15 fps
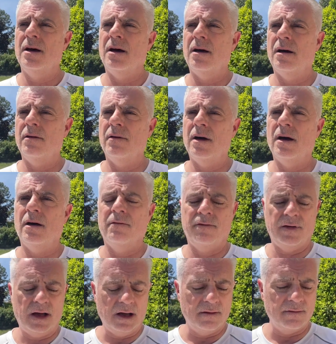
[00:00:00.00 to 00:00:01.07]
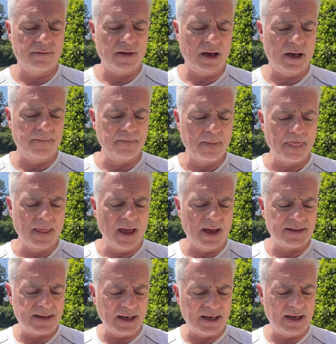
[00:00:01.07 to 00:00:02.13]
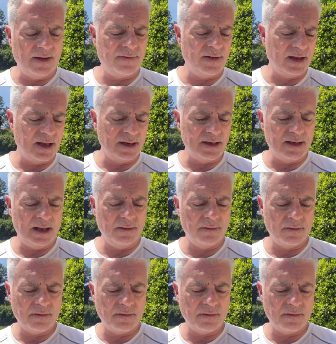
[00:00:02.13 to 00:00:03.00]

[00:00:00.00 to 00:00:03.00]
a significant deep